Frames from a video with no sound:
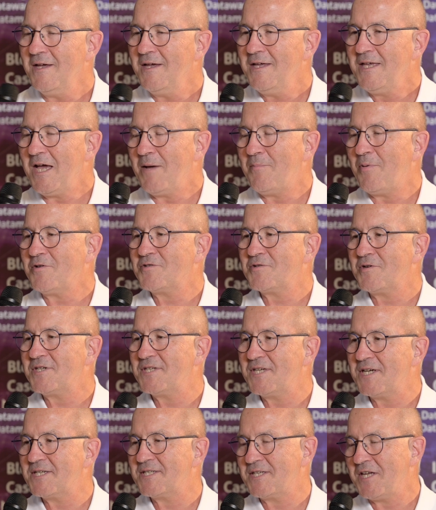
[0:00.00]
Yeah, Postgres
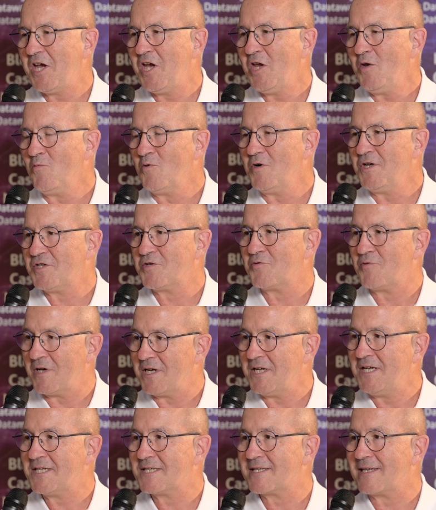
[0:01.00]
16 was
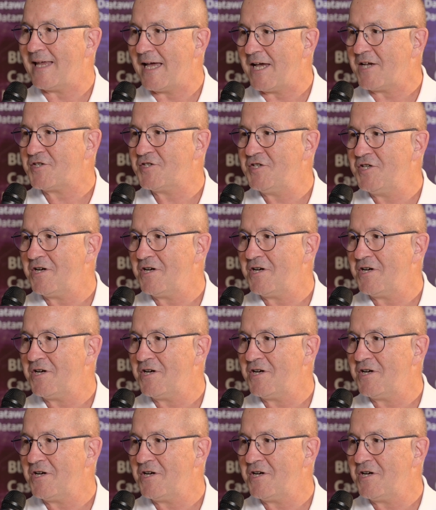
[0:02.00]
released last